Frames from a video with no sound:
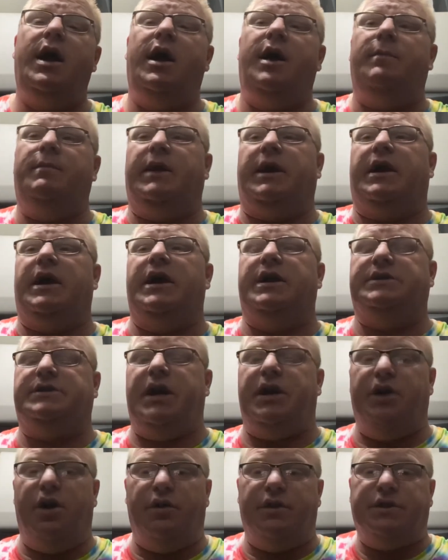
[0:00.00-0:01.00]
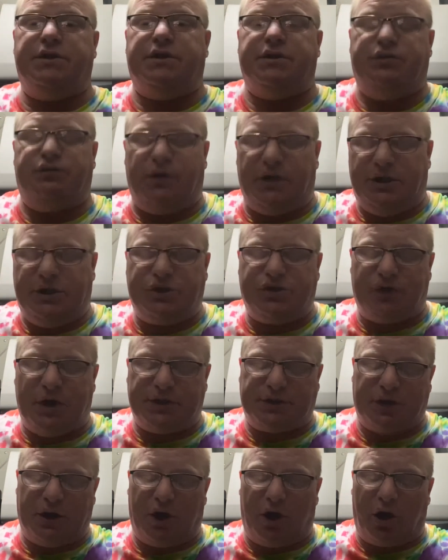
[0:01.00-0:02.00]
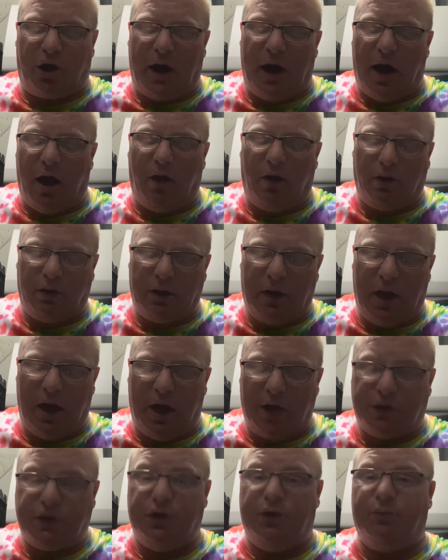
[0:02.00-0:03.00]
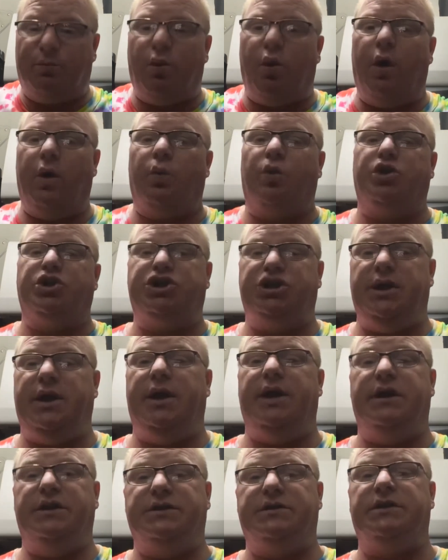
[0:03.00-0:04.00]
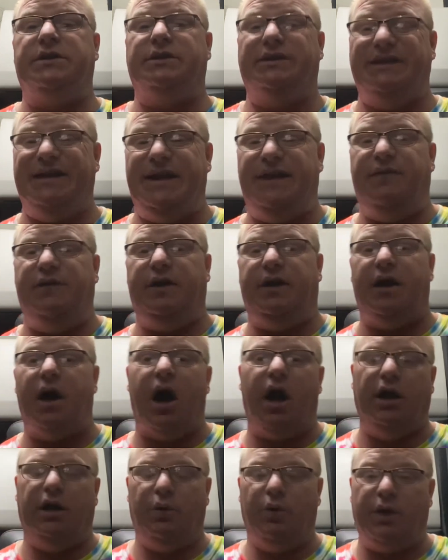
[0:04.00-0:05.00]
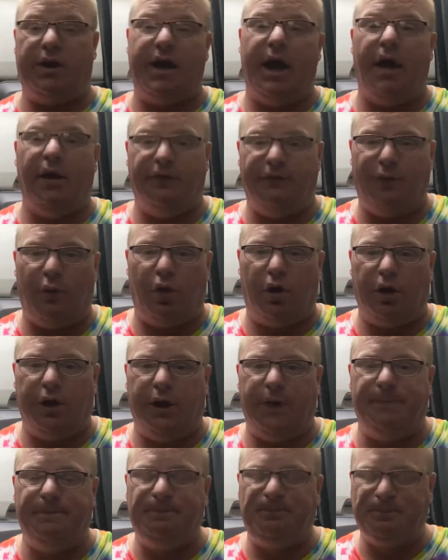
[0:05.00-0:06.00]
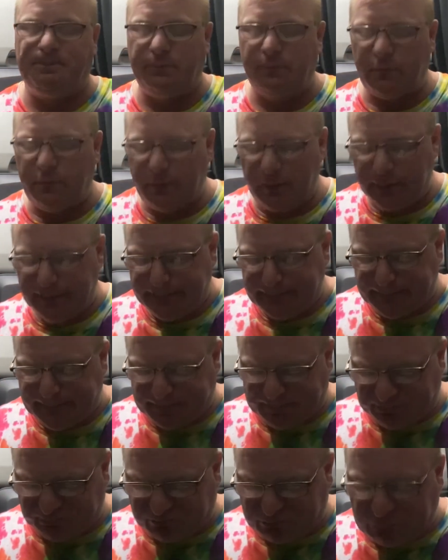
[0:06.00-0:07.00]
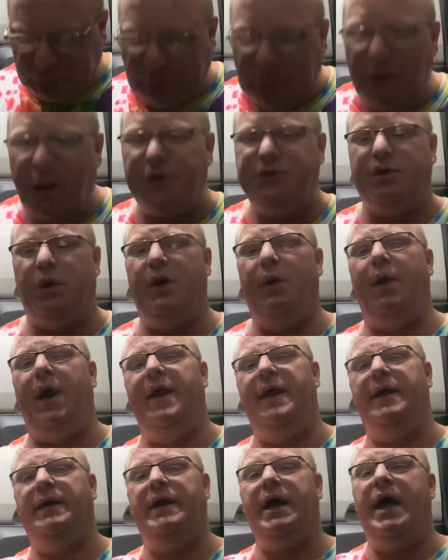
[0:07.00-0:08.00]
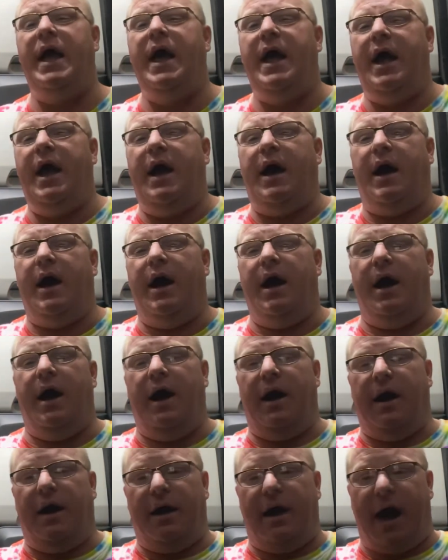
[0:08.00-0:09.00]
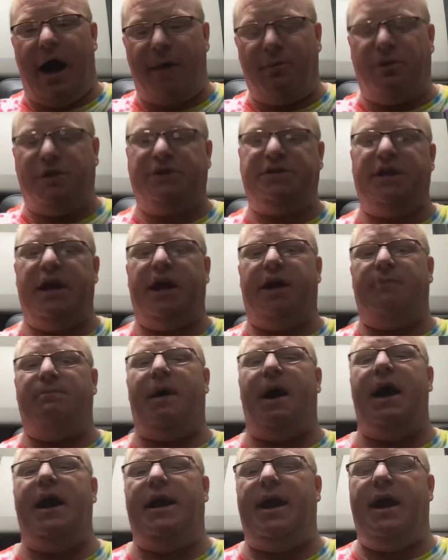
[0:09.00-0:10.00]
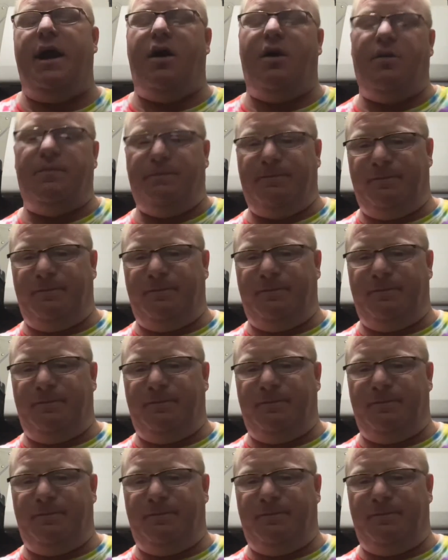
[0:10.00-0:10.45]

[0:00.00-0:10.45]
because I know this is really stressing her out to the point where she is leaving Hollywood, California. So anyway, I'm going to say goodbye now.